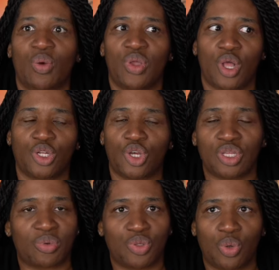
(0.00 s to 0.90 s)
we all know
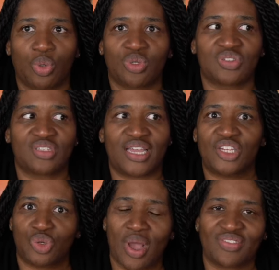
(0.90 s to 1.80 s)
that with ghouls, they
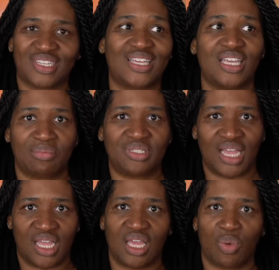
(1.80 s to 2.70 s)
do have to keep
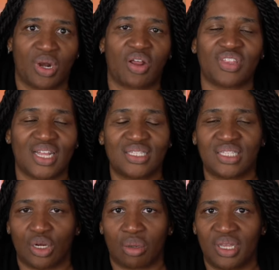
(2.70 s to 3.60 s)
taking whatever that
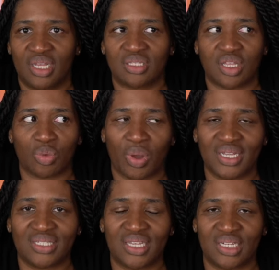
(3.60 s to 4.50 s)
serum is,
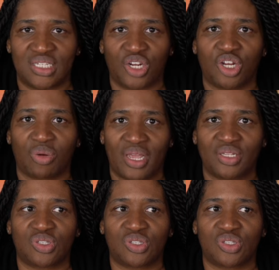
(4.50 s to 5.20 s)
otherwise they deteriorate.